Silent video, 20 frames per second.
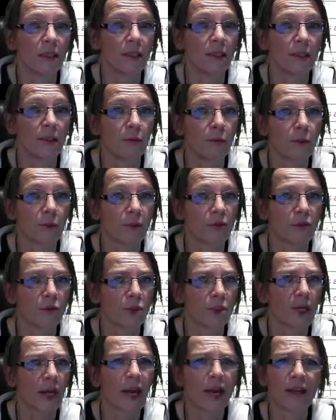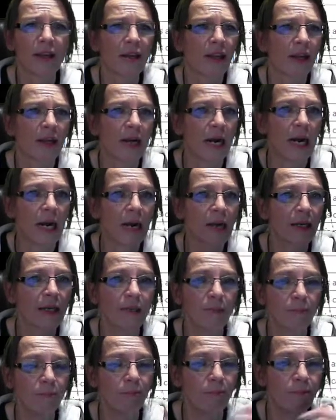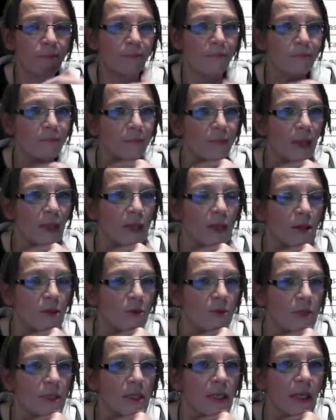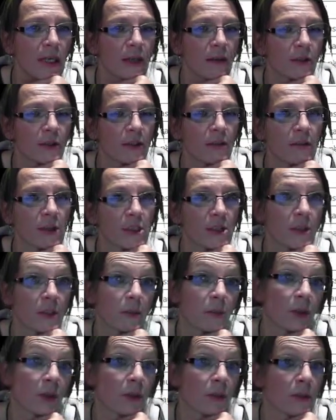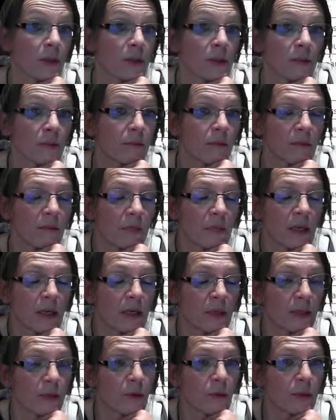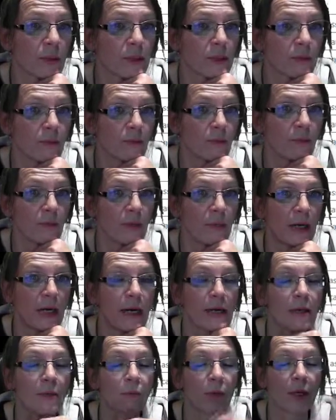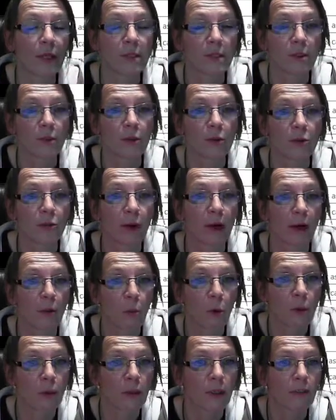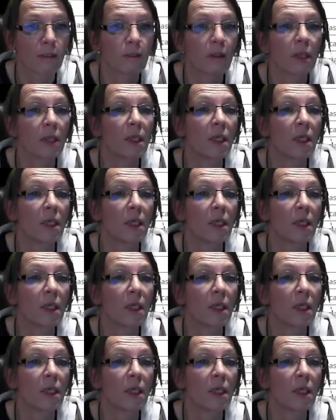Windows version. I hardly use the layout directions, because I either place notes where I want them,